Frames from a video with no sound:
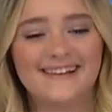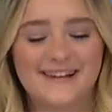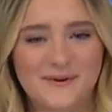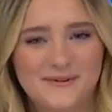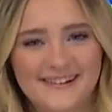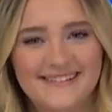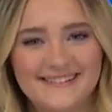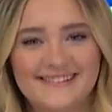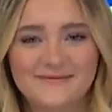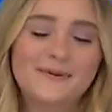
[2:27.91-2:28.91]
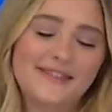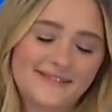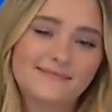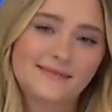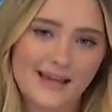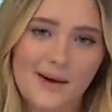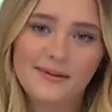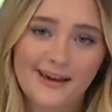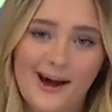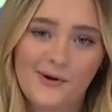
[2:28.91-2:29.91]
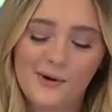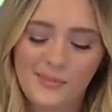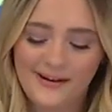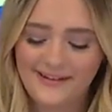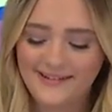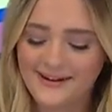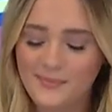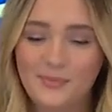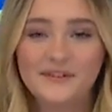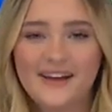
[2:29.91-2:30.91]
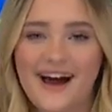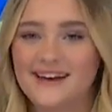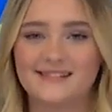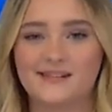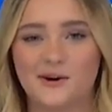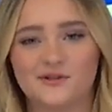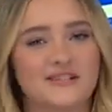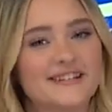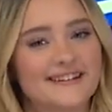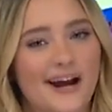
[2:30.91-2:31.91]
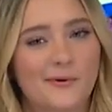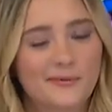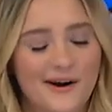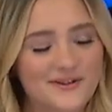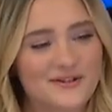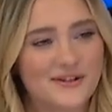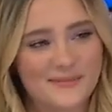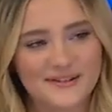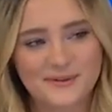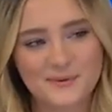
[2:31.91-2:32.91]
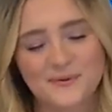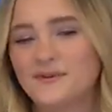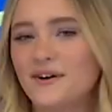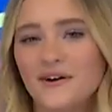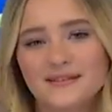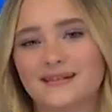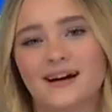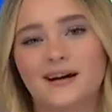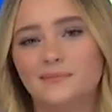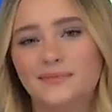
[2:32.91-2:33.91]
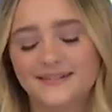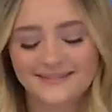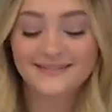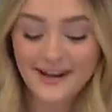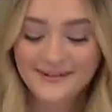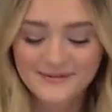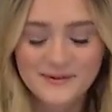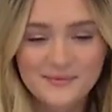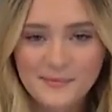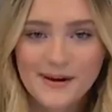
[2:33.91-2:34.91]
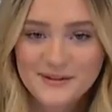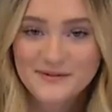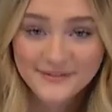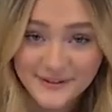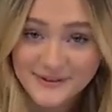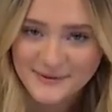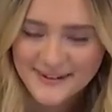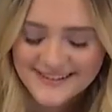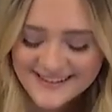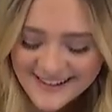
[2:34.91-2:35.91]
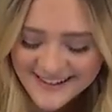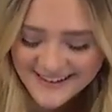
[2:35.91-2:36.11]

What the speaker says: as I was with Simon Cowell, but Bill Nye is the OG. I would watch him in school all the time, but yeah, those were my 2 first ones.